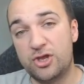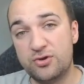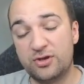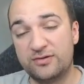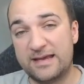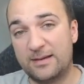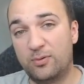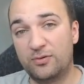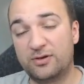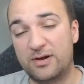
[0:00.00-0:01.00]
You can
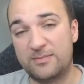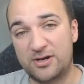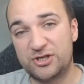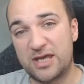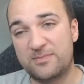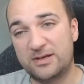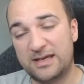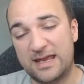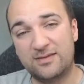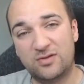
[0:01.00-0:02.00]
teleport the Great British
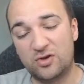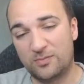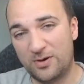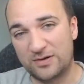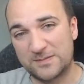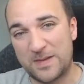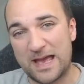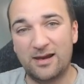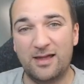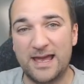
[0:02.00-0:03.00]
Shaman into your opponent's
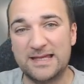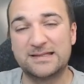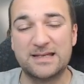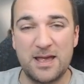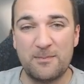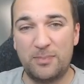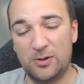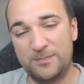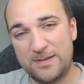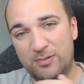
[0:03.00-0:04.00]
back lines,
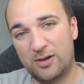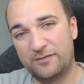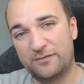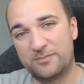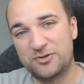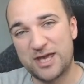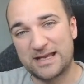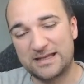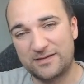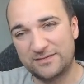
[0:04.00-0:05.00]
pull people off of
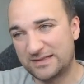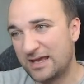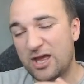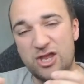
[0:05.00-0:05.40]
objectives.